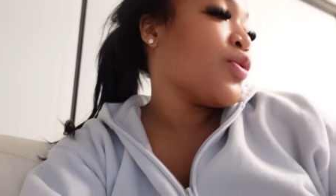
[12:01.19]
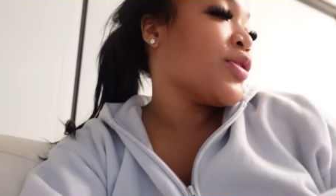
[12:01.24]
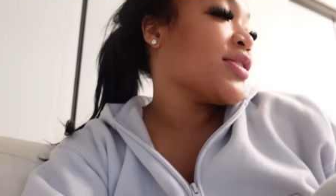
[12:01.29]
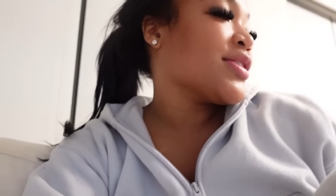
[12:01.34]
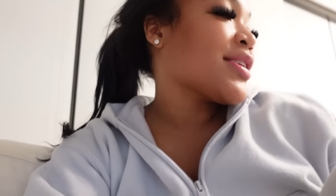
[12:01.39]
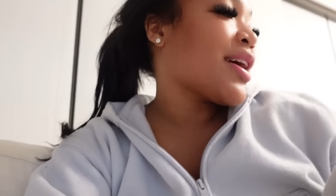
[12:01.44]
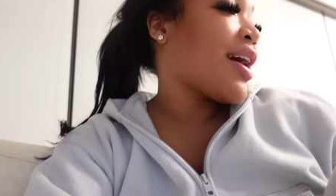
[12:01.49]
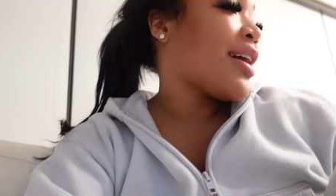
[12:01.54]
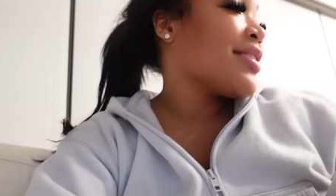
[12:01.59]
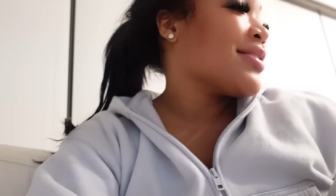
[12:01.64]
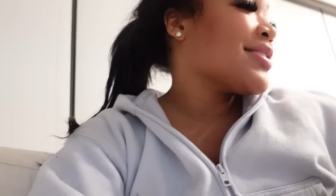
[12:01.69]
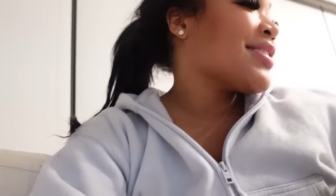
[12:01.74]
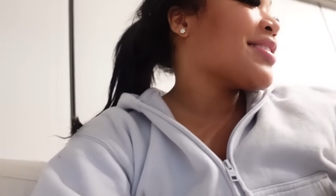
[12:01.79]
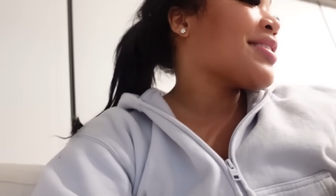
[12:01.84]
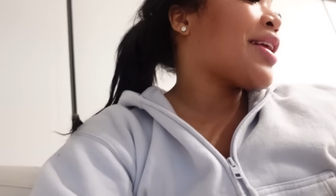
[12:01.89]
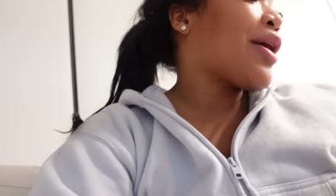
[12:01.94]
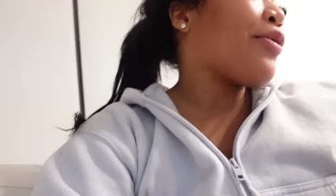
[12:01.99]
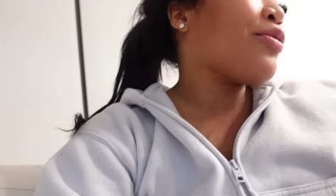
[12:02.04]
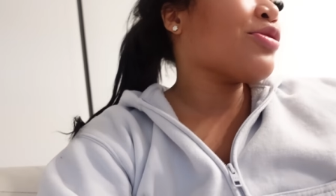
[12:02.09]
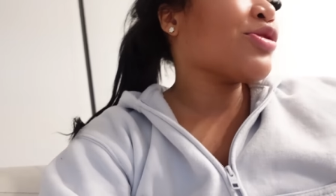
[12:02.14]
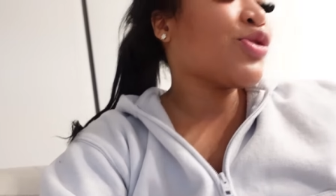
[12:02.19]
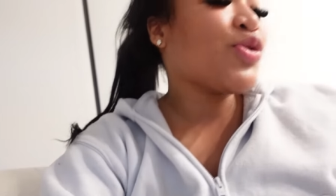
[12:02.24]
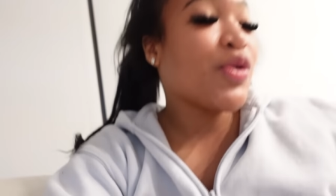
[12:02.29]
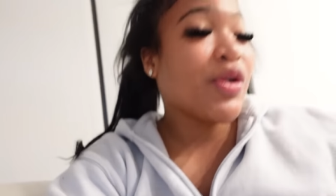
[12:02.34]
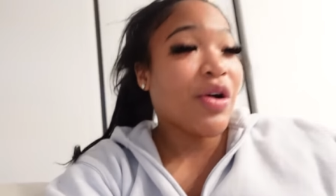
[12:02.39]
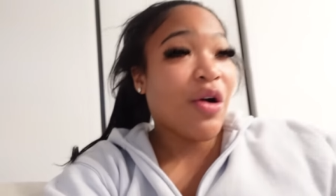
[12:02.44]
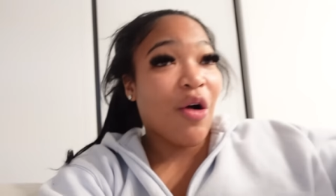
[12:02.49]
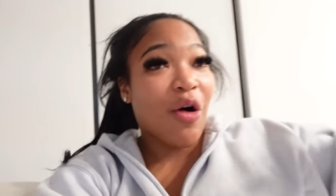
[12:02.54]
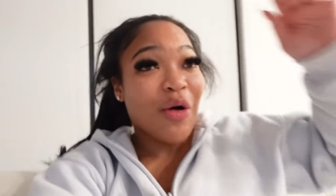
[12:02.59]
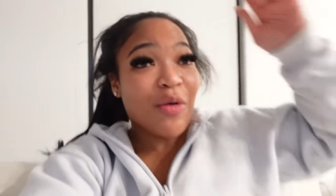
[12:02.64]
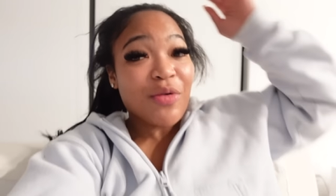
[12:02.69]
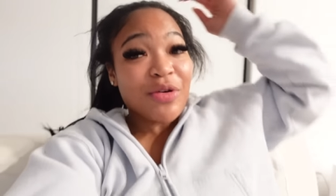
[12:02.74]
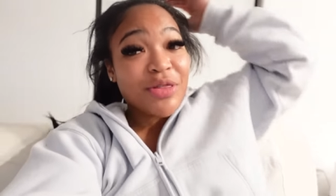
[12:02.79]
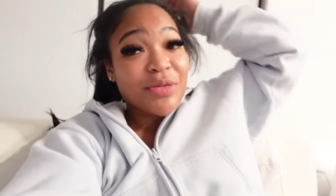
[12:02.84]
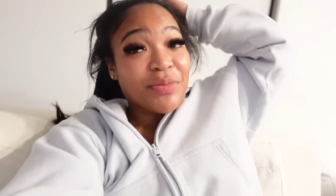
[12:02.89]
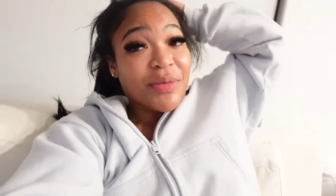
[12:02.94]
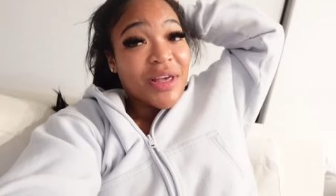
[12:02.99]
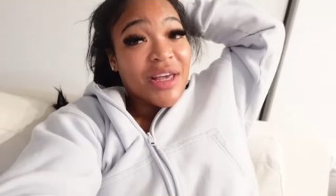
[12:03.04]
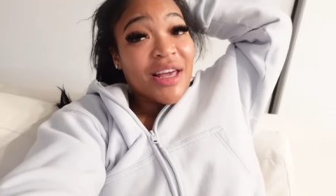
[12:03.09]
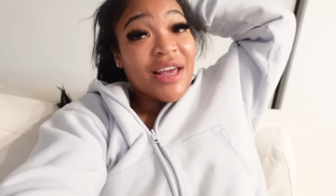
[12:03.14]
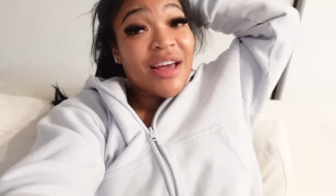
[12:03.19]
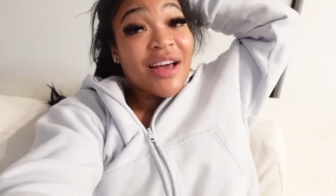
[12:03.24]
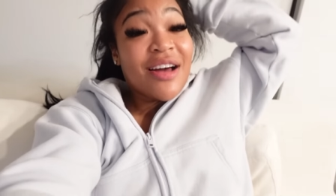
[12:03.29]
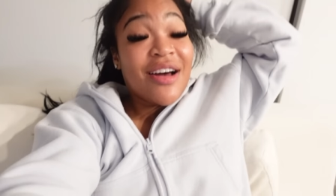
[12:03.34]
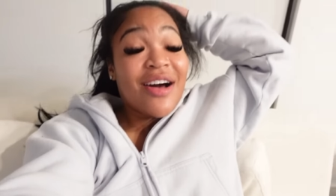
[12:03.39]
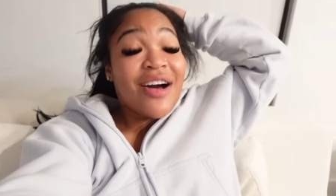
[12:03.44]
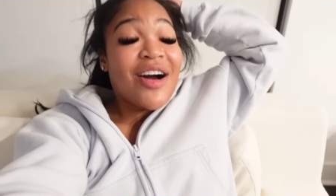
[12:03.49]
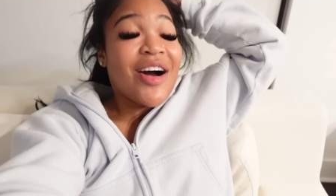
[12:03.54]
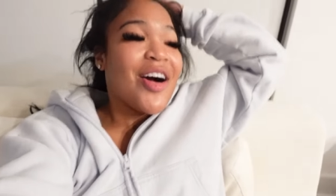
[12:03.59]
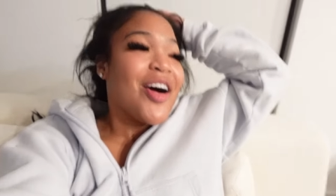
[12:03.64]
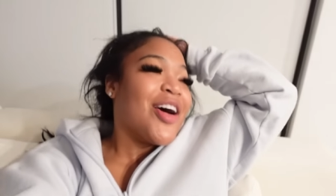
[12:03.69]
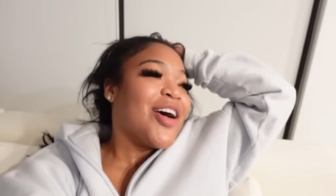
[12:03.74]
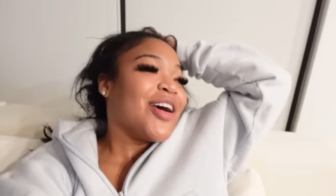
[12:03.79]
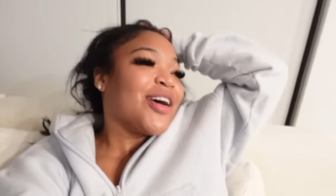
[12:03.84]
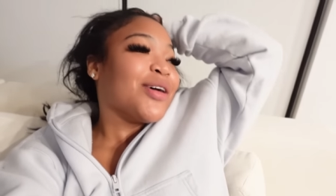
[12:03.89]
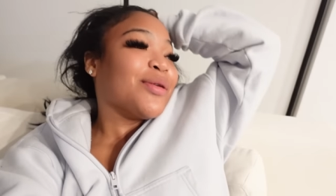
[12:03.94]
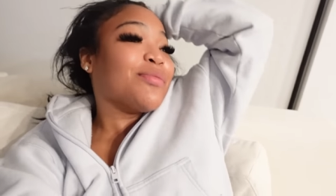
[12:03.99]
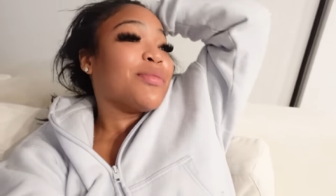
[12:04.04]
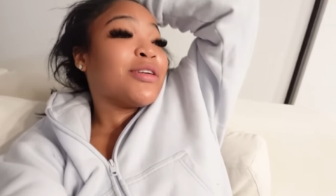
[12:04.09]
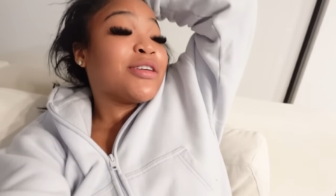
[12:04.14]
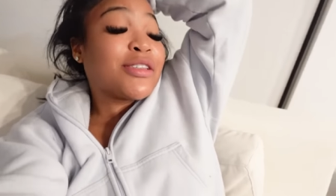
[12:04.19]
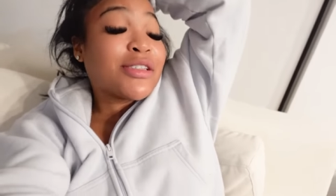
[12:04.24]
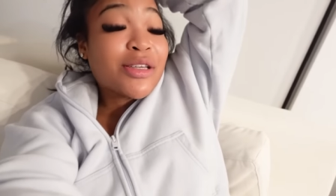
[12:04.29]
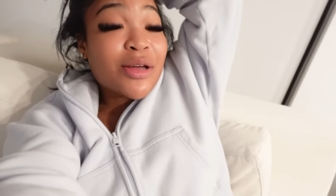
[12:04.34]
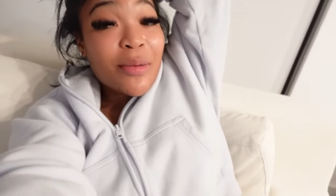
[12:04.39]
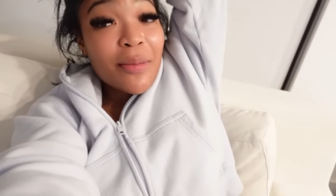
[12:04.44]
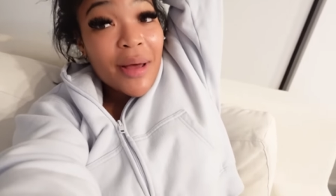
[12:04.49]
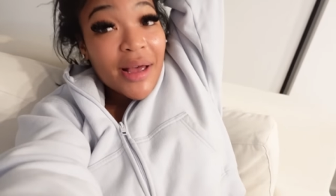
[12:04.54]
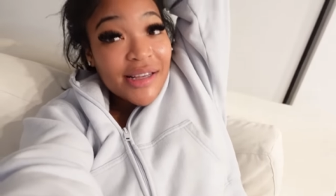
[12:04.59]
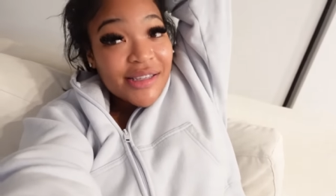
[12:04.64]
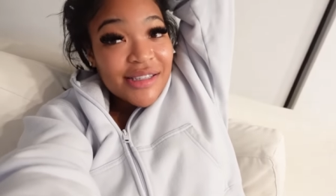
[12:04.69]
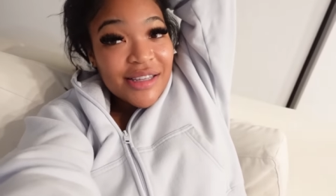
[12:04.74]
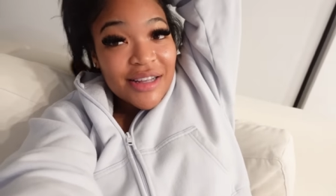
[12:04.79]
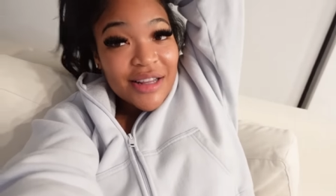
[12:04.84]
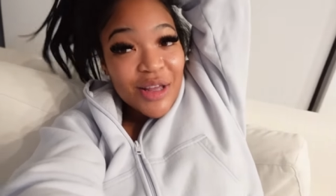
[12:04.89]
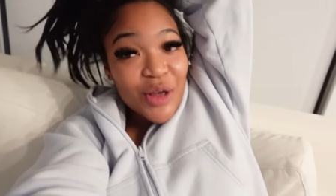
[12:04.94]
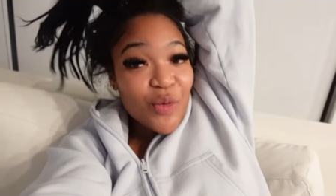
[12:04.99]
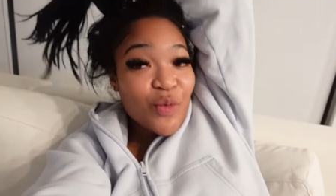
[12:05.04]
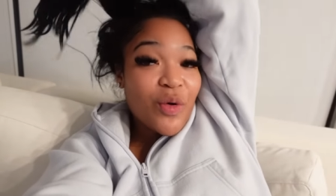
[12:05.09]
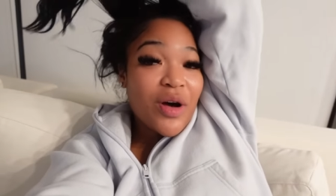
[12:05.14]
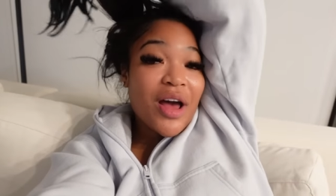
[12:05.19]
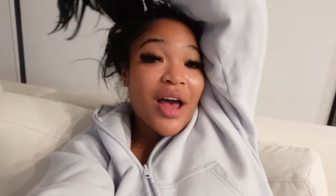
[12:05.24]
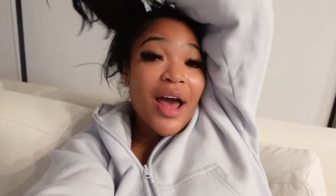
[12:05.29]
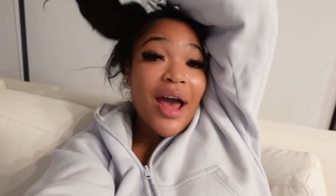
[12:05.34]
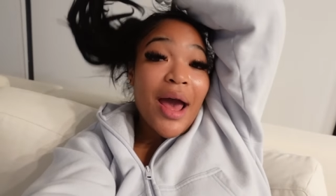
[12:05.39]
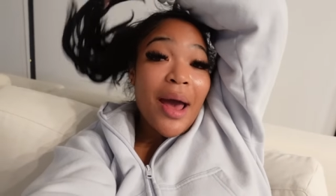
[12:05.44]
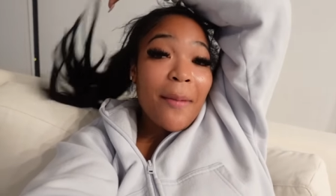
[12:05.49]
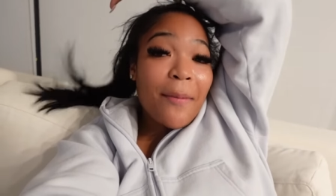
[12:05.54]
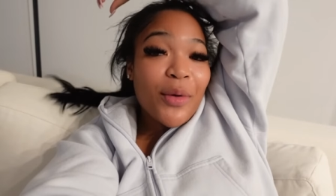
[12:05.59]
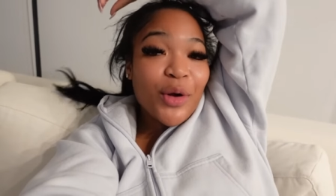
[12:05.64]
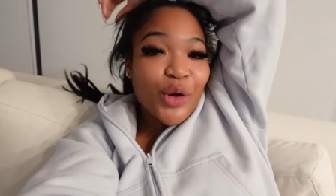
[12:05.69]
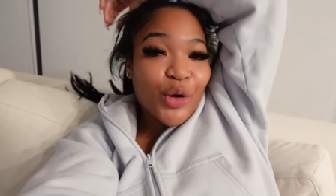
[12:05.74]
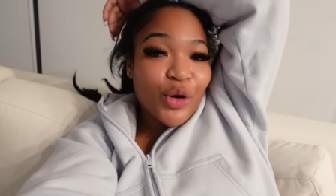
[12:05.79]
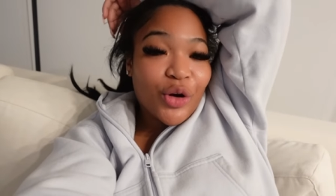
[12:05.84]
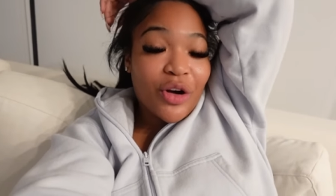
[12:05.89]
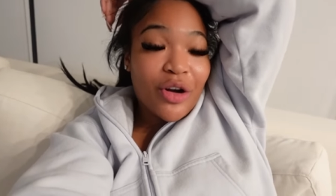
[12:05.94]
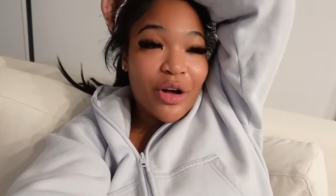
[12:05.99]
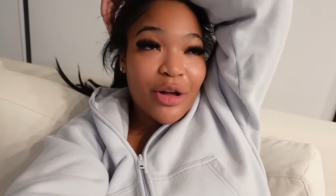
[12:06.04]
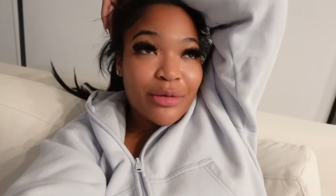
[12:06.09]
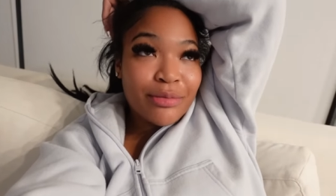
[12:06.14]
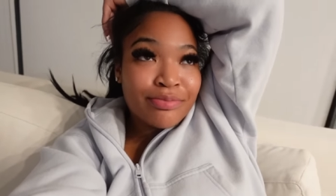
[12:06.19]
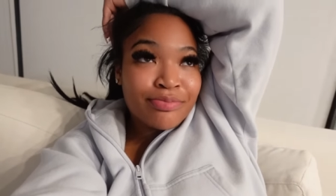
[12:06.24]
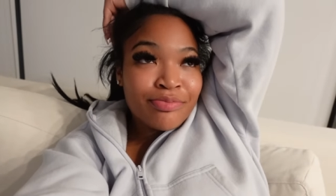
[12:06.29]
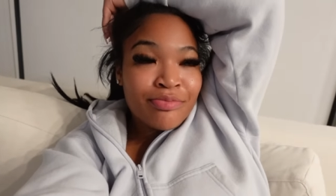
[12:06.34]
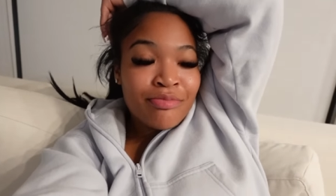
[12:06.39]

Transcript: Wisconsin that was going on with me um so basically what had happened girl